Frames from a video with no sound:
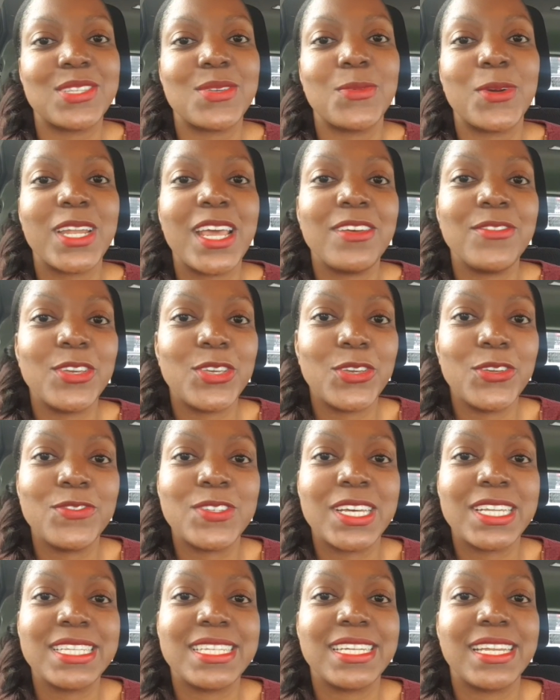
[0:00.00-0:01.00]
So, whatever
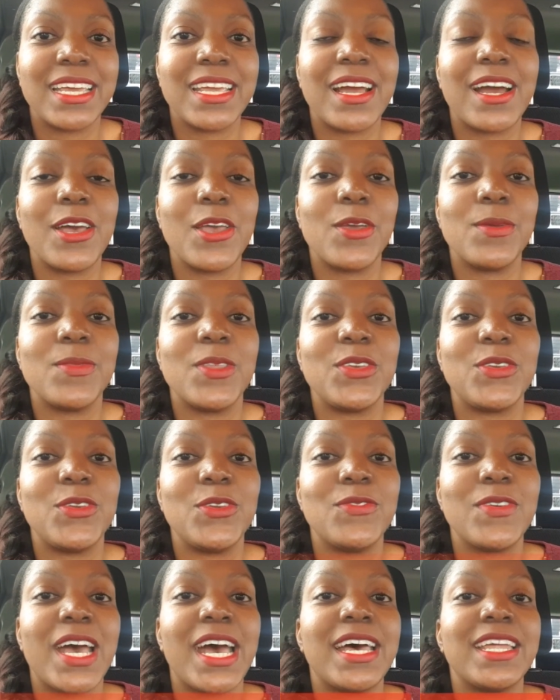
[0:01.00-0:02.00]
you've done today, I hope that
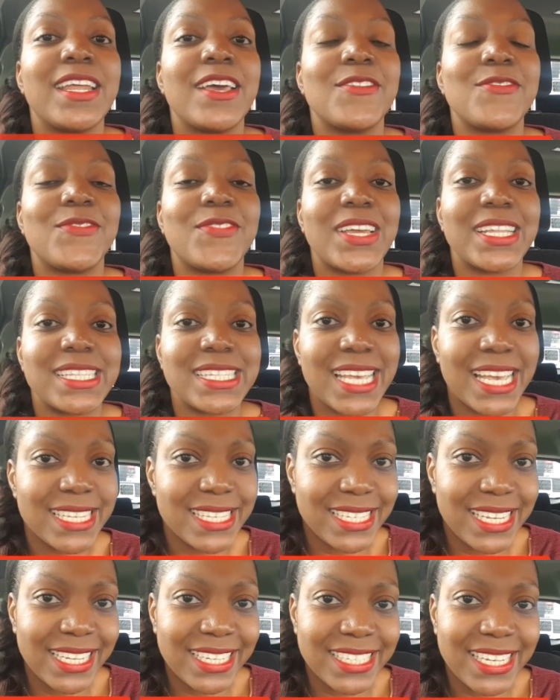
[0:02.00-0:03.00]
you've had a
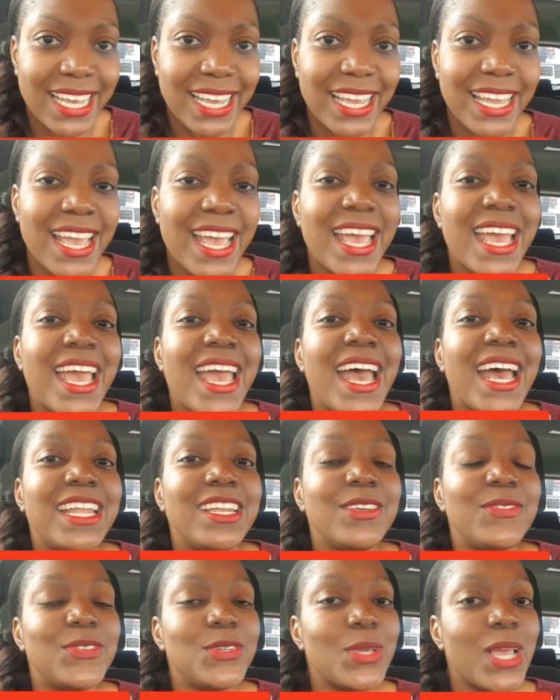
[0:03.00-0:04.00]
fantastic day.
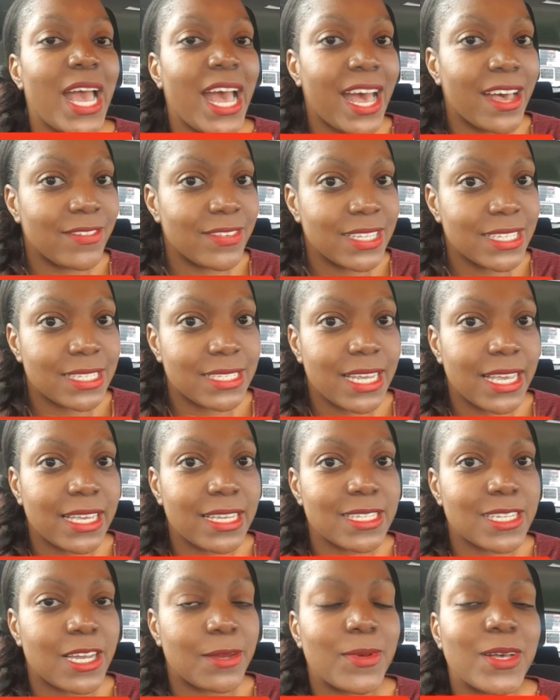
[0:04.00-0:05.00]
And if you haven't
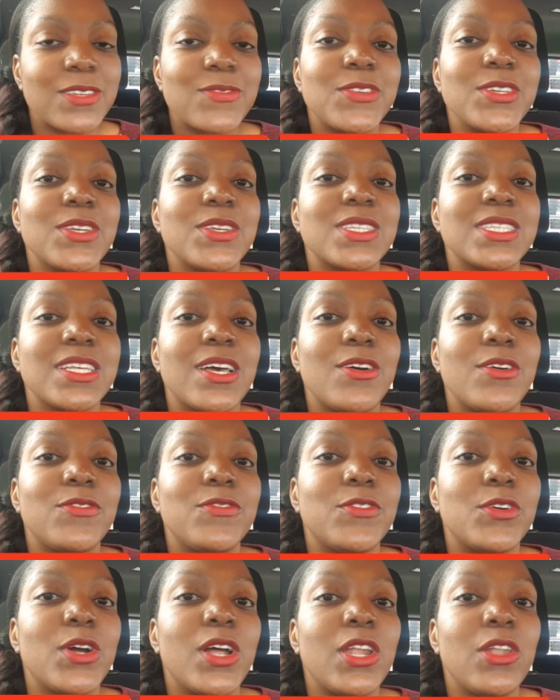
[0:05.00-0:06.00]
taken time out for yourself
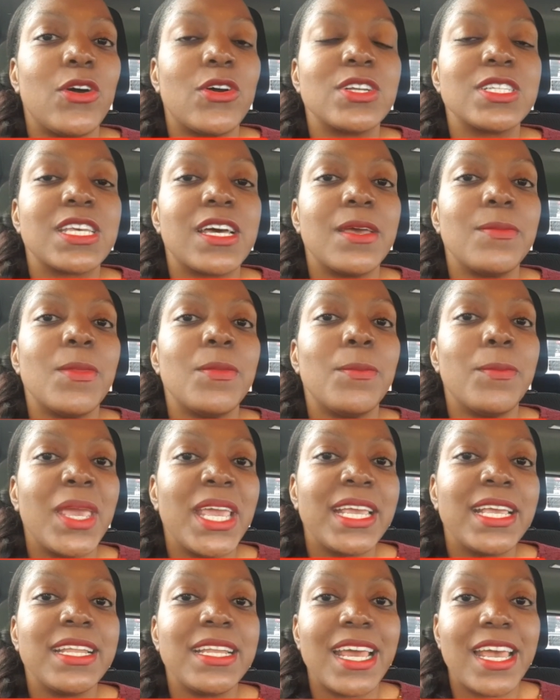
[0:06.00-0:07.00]
for a long time,
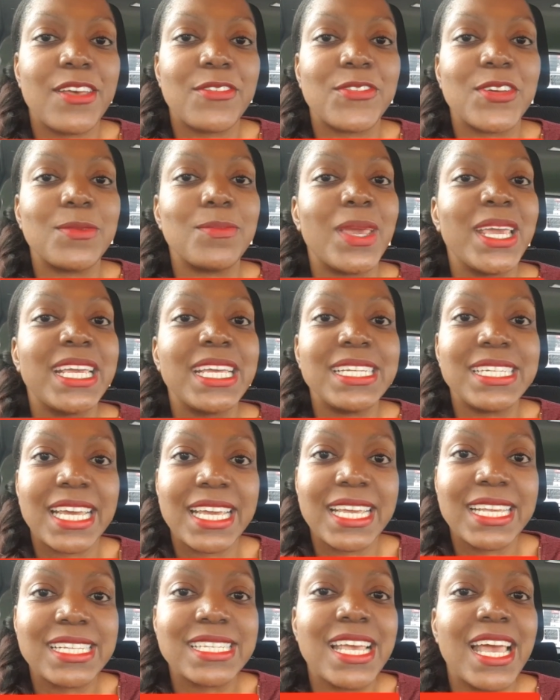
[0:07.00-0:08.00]
make an effort, make a
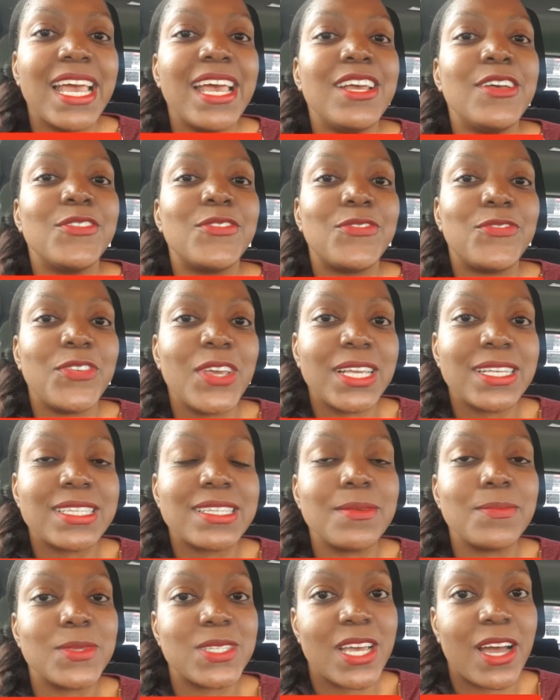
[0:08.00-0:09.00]
date, fix
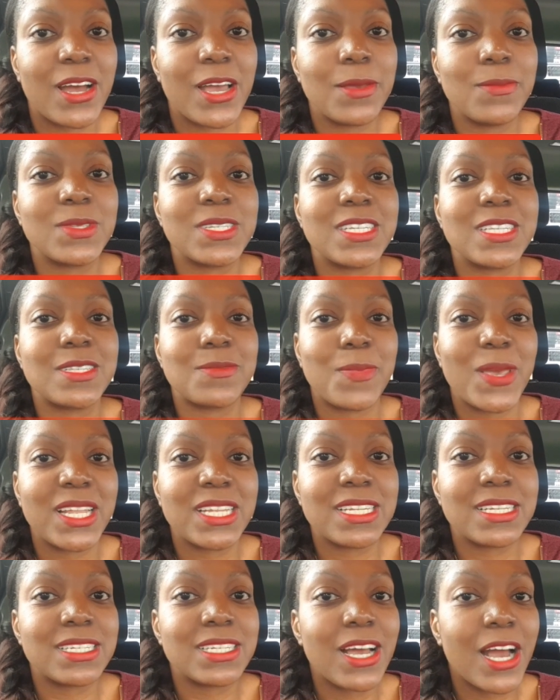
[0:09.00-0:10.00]
some time to
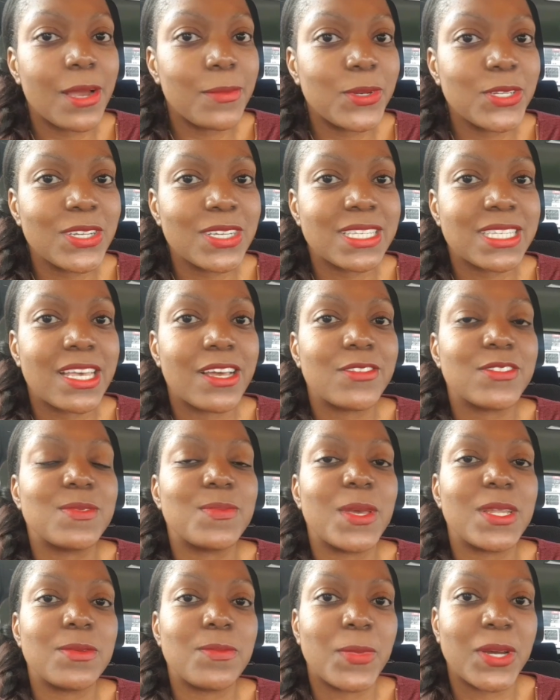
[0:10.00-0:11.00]
spend time on yourself,
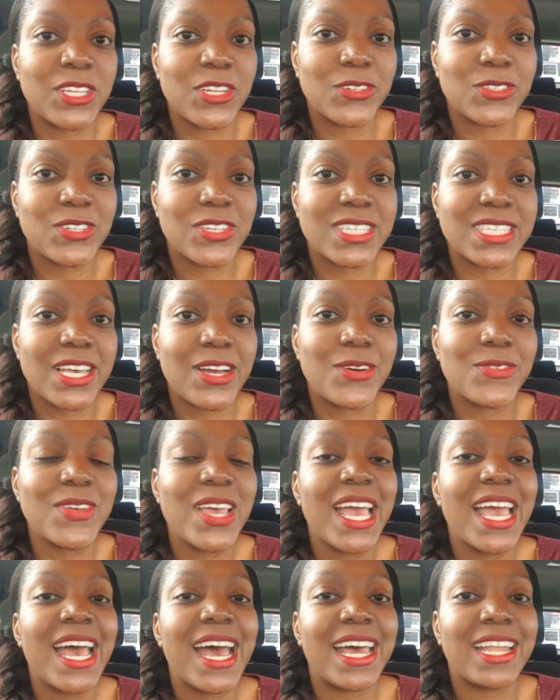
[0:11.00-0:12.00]
spend money on yourself,
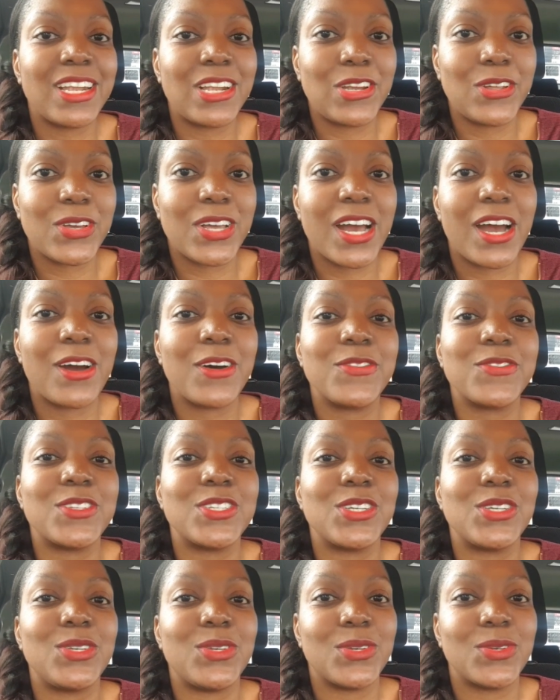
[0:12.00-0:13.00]
and look
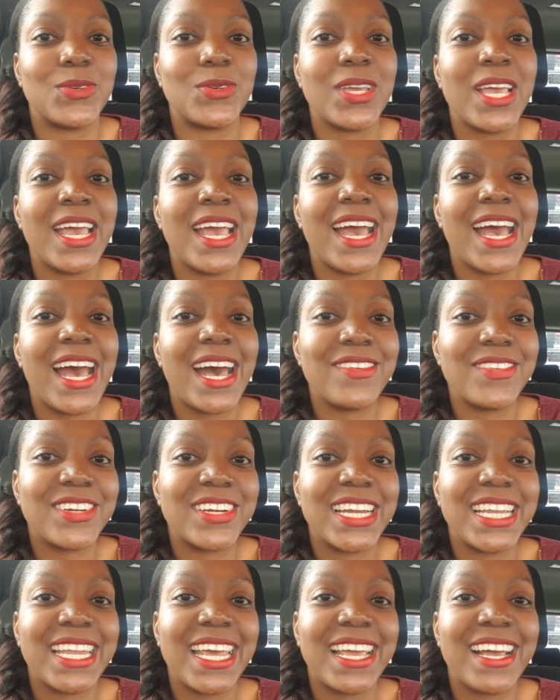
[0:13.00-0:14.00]
after you. Have a
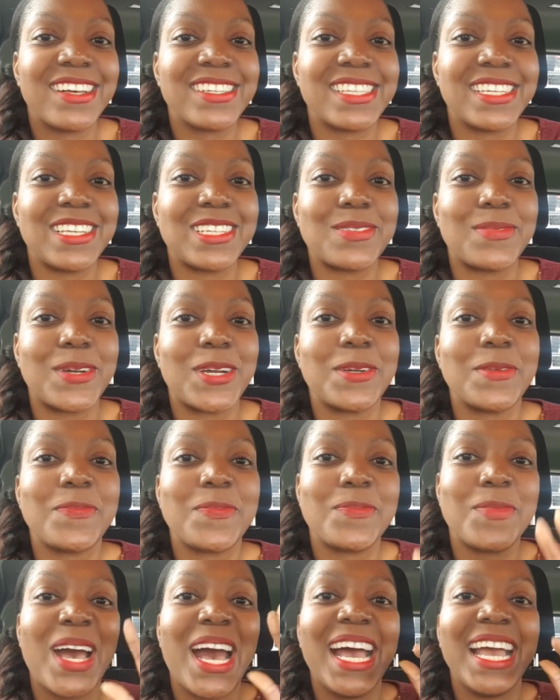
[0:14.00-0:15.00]
great day. I'll see you tomorrow.
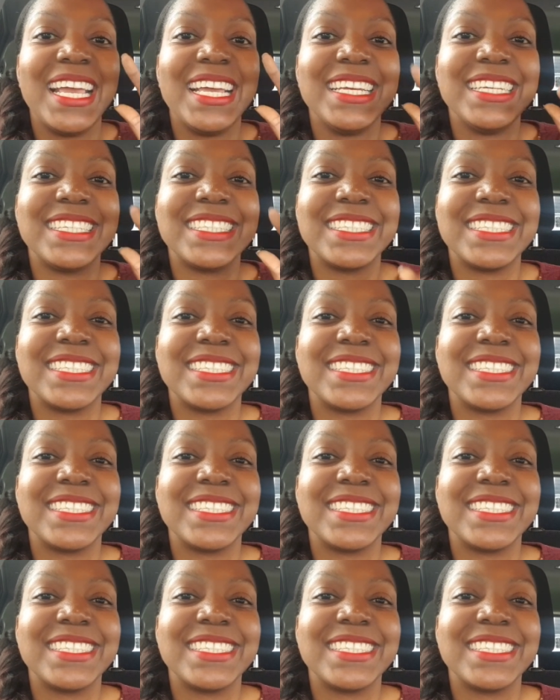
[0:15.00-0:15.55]
Bye.